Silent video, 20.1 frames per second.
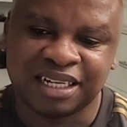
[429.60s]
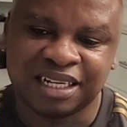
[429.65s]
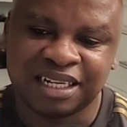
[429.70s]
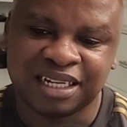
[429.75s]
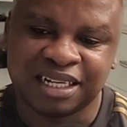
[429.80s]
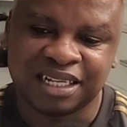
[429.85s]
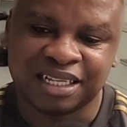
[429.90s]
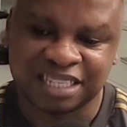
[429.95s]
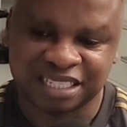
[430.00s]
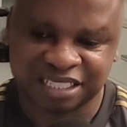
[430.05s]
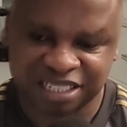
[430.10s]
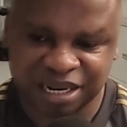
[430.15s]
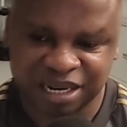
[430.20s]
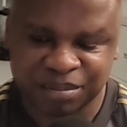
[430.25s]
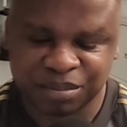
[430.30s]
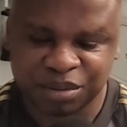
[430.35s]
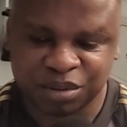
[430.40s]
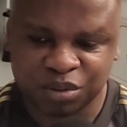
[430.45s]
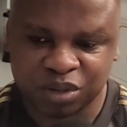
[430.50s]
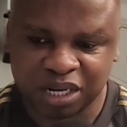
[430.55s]
That's
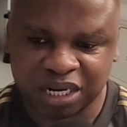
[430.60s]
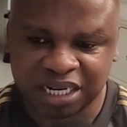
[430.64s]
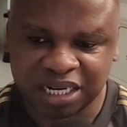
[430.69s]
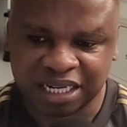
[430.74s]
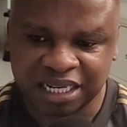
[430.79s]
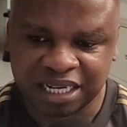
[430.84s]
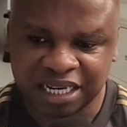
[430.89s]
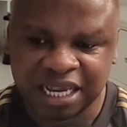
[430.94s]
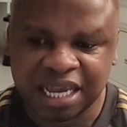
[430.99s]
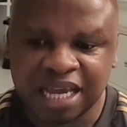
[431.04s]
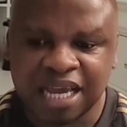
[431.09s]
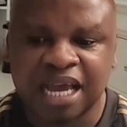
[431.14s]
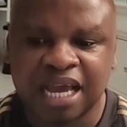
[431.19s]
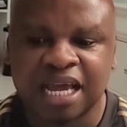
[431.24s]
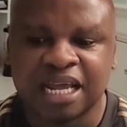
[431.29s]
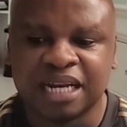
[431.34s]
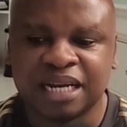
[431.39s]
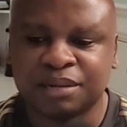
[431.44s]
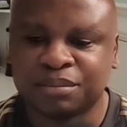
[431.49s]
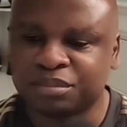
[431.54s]
number one.
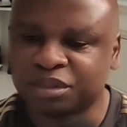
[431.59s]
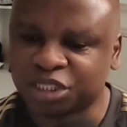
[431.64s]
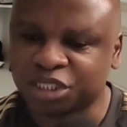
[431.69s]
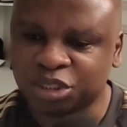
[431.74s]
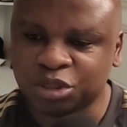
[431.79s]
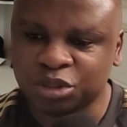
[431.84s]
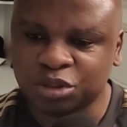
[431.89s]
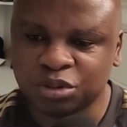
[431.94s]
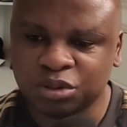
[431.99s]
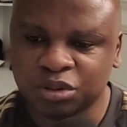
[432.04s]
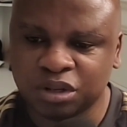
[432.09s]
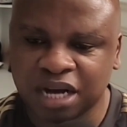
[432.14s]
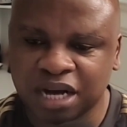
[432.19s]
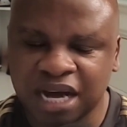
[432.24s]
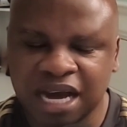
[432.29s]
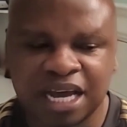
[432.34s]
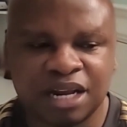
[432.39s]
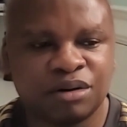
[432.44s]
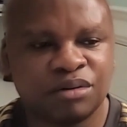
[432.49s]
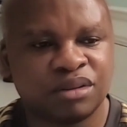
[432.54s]
And number two,
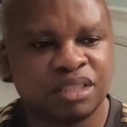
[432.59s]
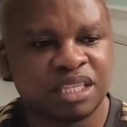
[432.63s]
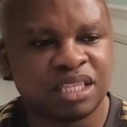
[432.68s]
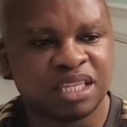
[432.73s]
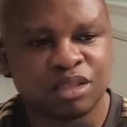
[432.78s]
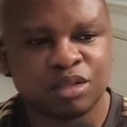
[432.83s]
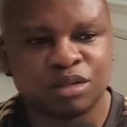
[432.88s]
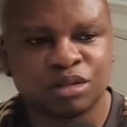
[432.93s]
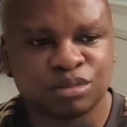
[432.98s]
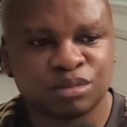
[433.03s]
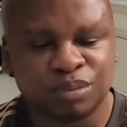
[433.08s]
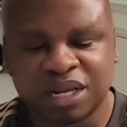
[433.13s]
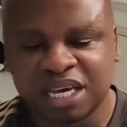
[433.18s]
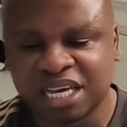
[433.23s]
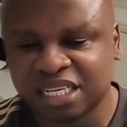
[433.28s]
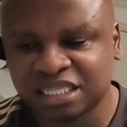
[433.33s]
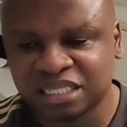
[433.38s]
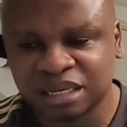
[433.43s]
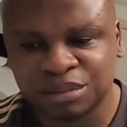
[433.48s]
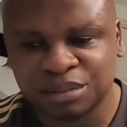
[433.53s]
I don't think those
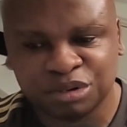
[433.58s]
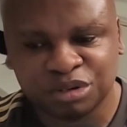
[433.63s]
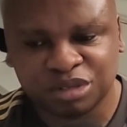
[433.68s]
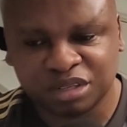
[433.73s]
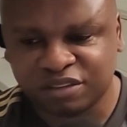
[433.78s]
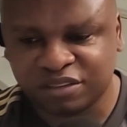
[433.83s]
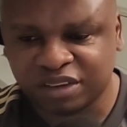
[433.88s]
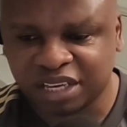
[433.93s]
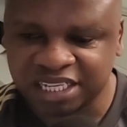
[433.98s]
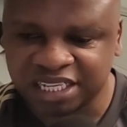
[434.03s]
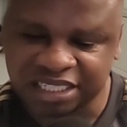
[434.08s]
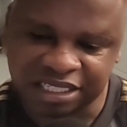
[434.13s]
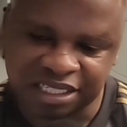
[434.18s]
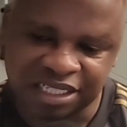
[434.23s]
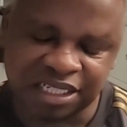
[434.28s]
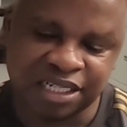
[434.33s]
players are motivated.